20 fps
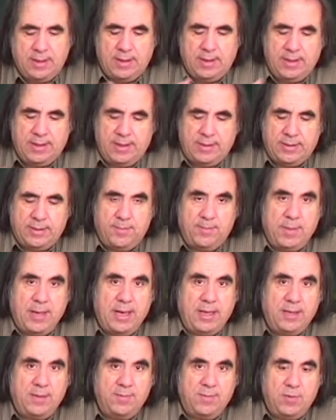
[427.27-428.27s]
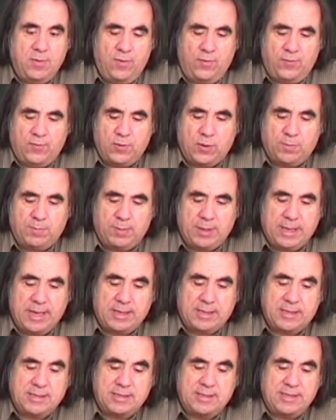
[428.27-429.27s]
and the main move for black
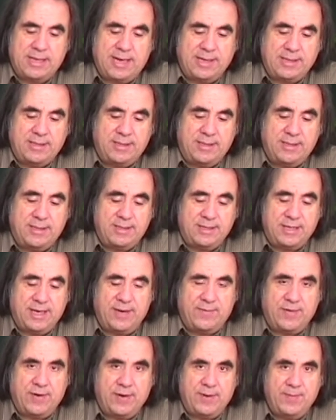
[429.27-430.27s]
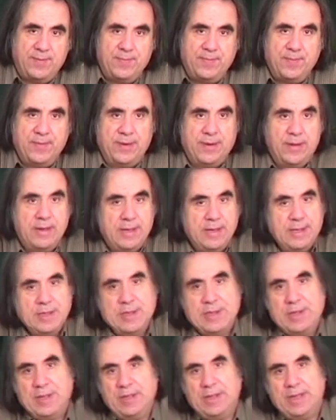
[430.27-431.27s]
is knight d7.
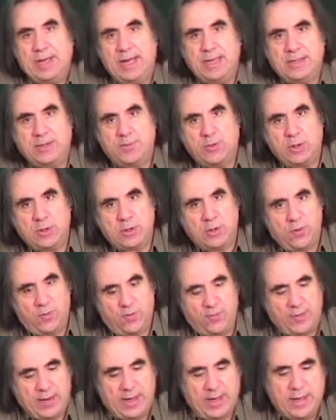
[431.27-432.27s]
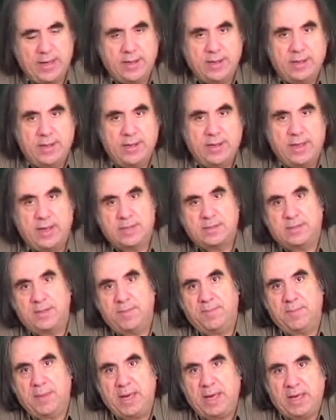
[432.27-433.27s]
That's what you find as the
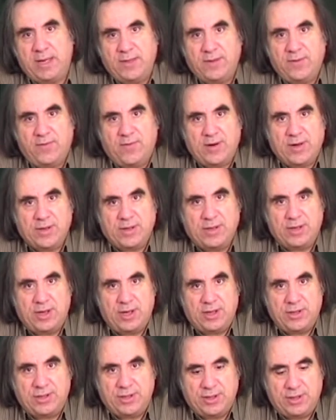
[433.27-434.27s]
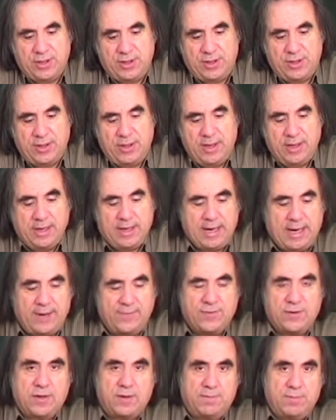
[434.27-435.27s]
main variation
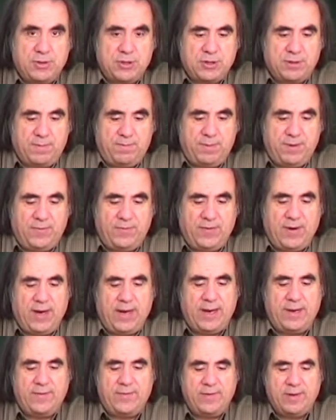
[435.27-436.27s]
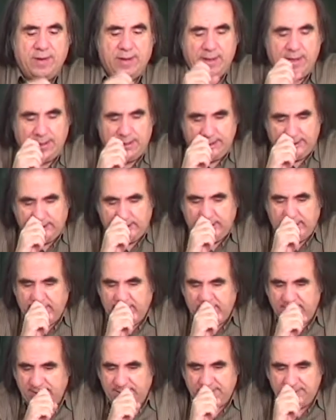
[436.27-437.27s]
after bishop b5.
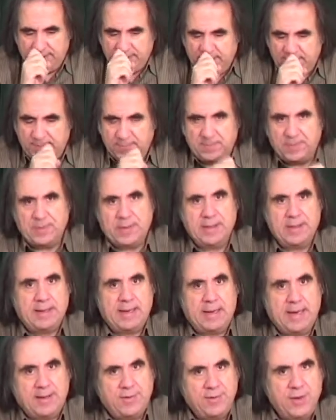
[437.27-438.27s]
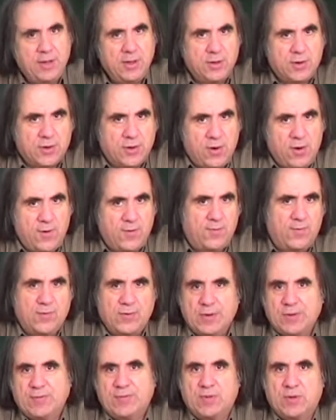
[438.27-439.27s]
And I think
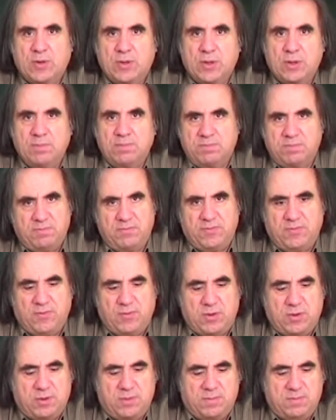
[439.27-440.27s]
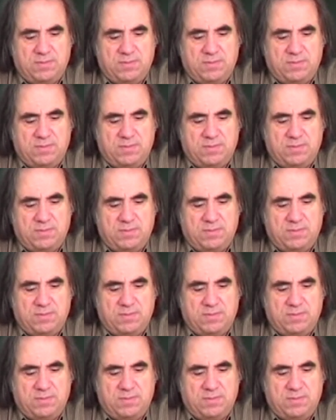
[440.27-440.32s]
wrongfully for